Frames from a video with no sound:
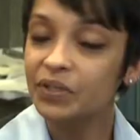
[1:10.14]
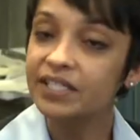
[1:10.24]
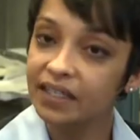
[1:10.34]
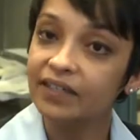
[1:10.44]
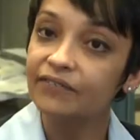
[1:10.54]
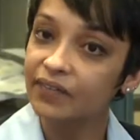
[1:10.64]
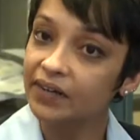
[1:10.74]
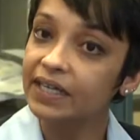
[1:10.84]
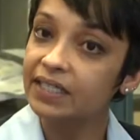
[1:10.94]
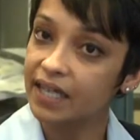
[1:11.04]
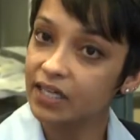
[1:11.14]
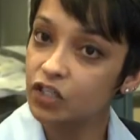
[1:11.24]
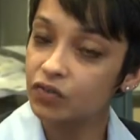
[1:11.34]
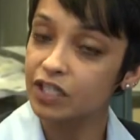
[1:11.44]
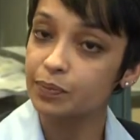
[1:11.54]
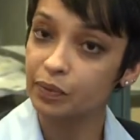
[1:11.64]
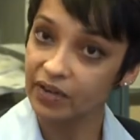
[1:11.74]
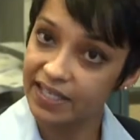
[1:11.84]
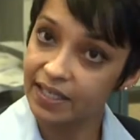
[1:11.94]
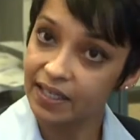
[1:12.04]
We're setting a very dangerous
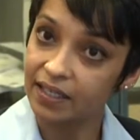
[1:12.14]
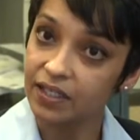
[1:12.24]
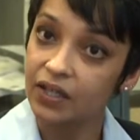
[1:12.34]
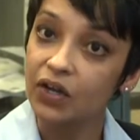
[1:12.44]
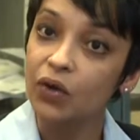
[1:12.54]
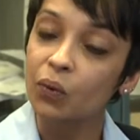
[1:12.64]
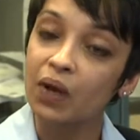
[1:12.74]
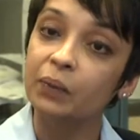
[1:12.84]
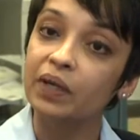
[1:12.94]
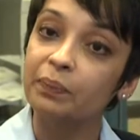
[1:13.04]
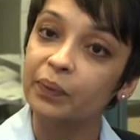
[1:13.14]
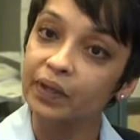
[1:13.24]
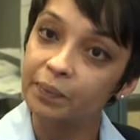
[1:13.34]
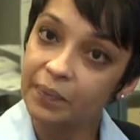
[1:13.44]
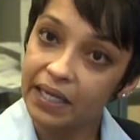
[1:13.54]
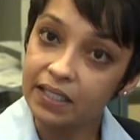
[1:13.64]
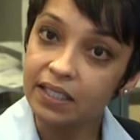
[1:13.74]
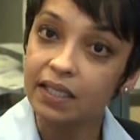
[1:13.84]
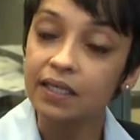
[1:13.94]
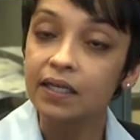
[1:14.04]
precedent when we
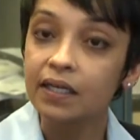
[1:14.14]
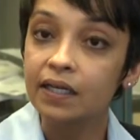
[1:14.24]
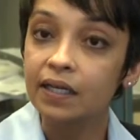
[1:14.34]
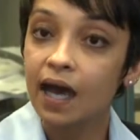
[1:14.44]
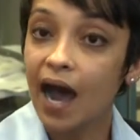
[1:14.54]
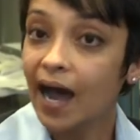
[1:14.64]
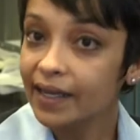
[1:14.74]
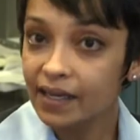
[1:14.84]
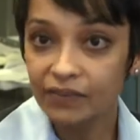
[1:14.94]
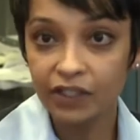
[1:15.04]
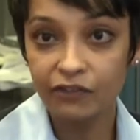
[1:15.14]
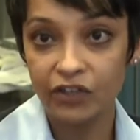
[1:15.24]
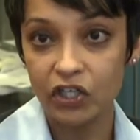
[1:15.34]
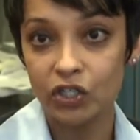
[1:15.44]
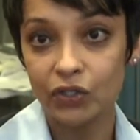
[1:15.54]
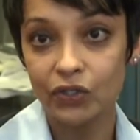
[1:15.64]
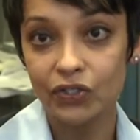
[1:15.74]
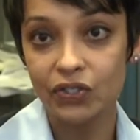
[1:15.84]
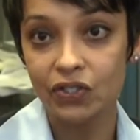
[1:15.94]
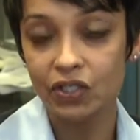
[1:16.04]
permit high-level
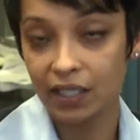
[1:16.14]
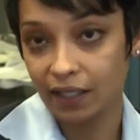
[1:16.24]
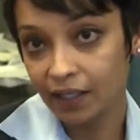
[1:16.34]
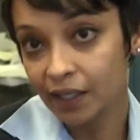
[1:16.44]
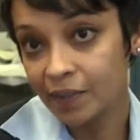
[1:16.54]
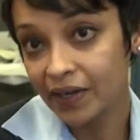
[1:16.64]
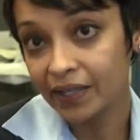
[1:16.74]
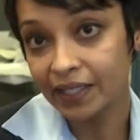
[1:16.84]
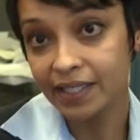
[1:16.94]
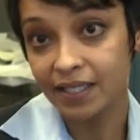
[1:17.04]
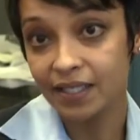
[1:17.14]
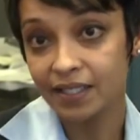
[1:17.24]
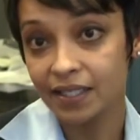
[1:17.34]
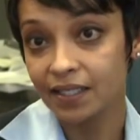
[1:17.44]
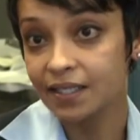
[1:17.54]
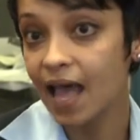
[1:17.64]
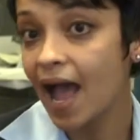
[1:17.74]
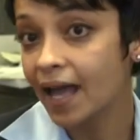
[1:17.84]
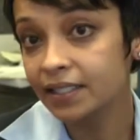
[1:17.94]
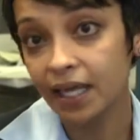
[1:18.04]
officials to kill American citizens
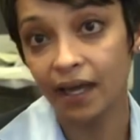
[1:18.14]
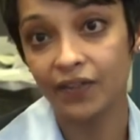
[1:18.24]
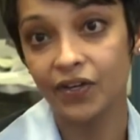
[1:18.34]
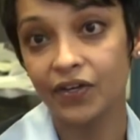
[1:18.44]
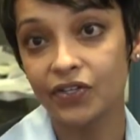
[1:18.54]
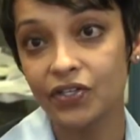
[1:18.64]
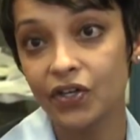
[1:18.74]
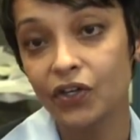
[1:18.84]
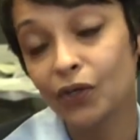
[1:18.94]
and others